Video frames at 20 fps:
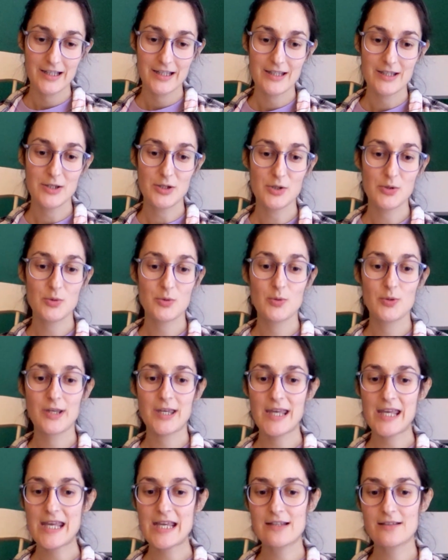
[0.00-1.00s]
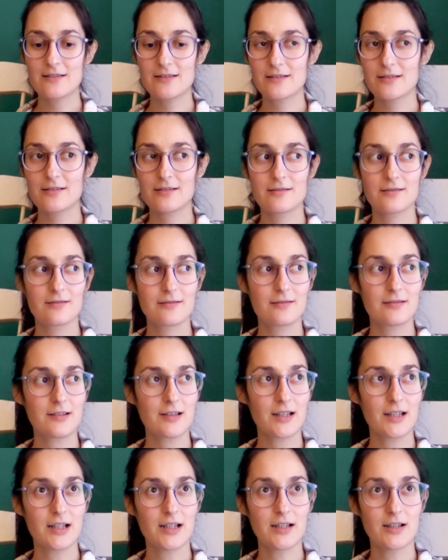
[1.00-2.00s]
You can't,
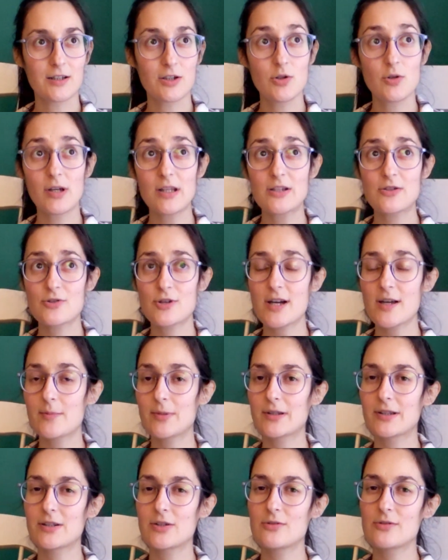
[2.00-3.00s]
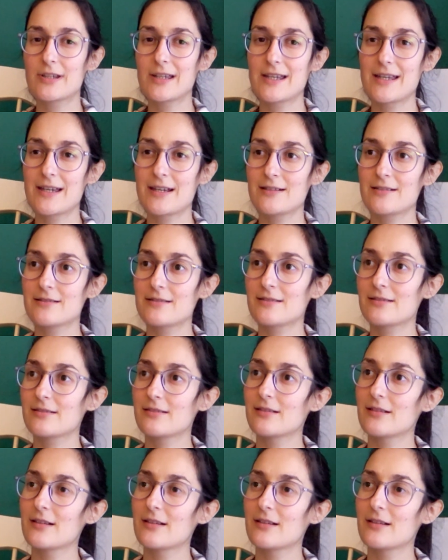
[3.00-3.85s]
you can try, but you can't